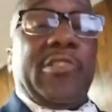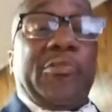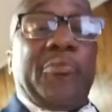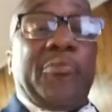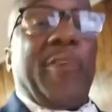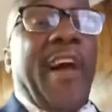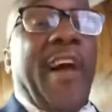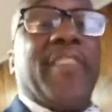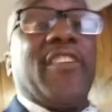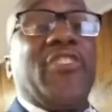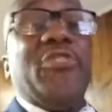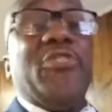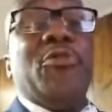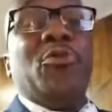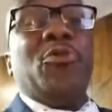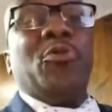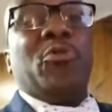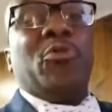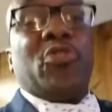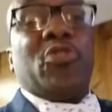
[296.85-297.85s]
whether
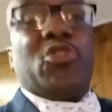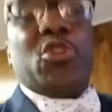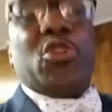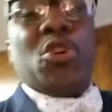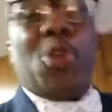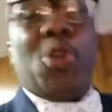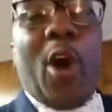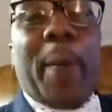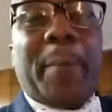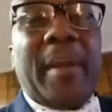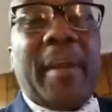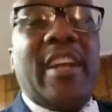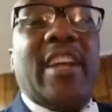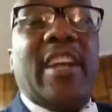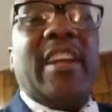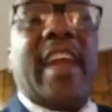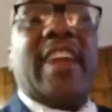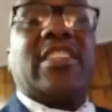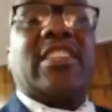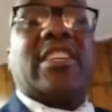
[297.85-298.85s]
you grew up in the
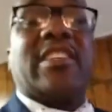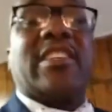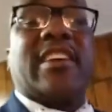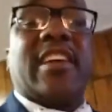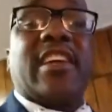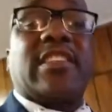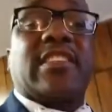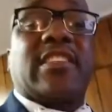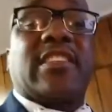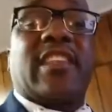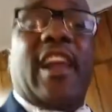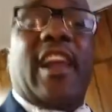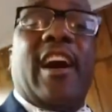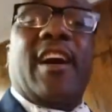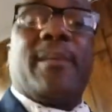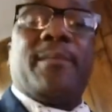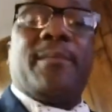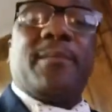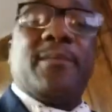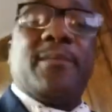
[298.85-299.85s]
Nation of
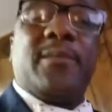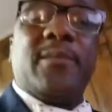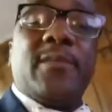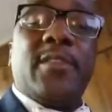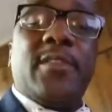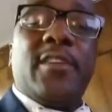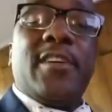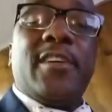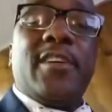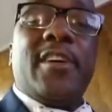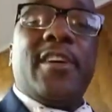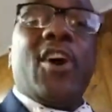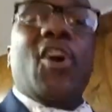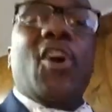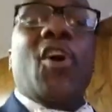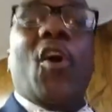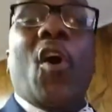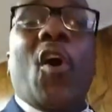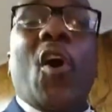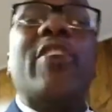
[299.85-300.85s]
Islam
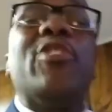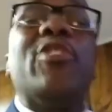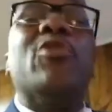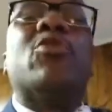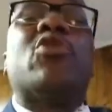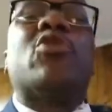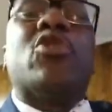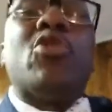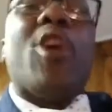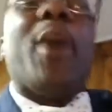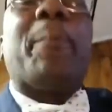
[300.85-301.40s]
or you grew